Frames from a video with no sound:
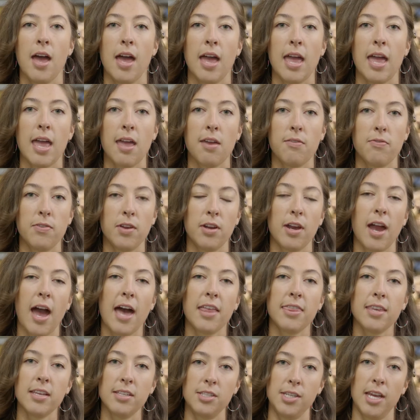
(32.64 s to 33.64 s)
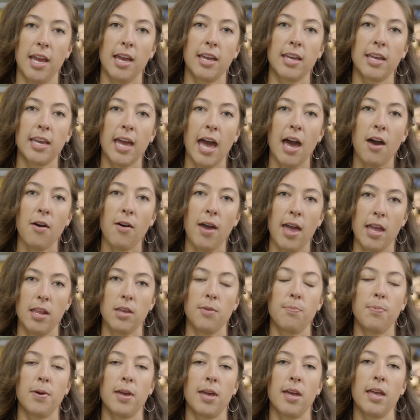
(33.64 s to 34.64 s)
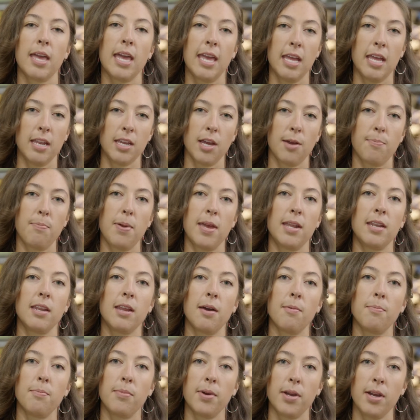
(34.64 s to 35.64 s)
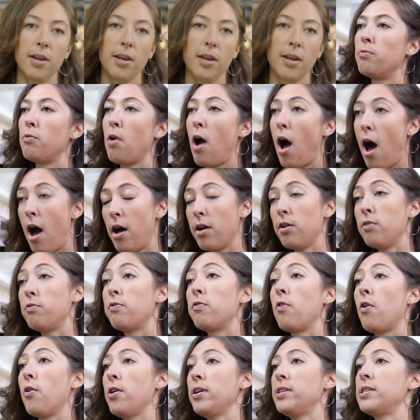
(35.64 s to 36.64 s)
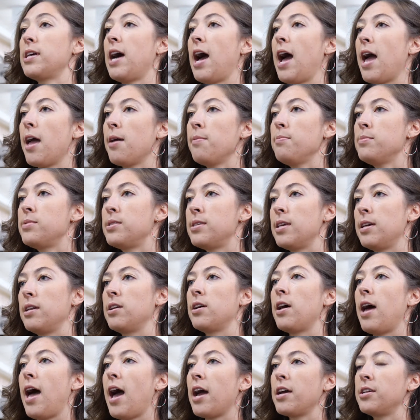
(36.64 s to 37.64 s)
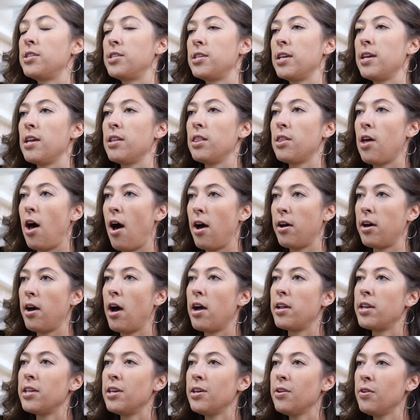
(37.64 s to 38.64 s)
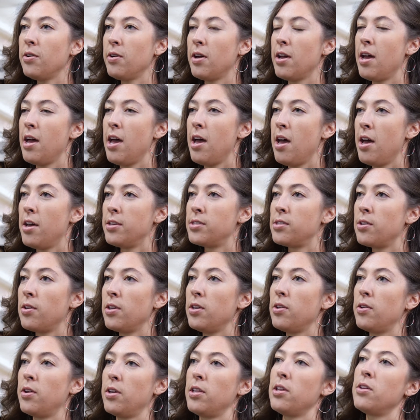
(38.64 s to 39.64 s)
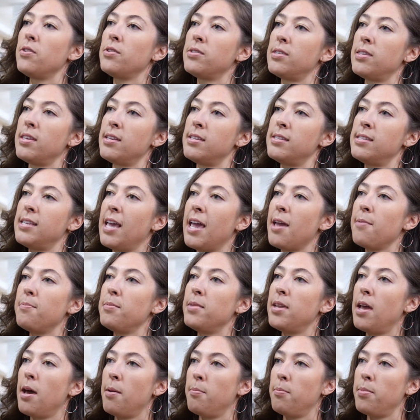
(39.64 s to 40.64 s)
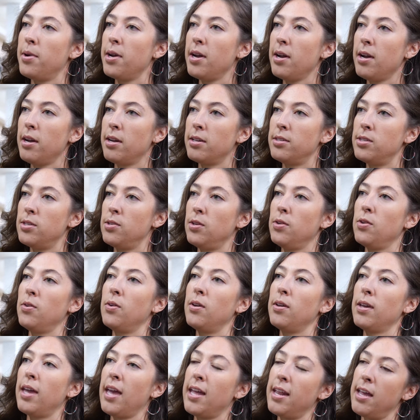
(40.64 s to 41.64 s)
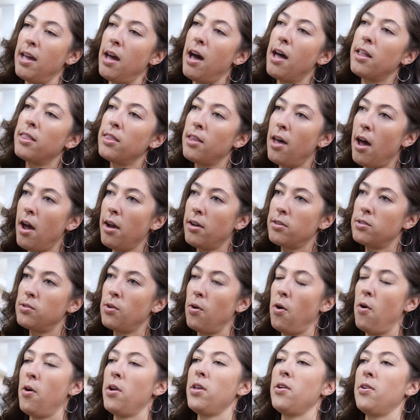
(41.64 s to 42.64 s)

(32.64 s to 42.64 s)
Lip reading: If you're at the checkout and you put in your PIN number wrong 4 times, it'll actually lock on you. So you can use the same number to get it unlocked, or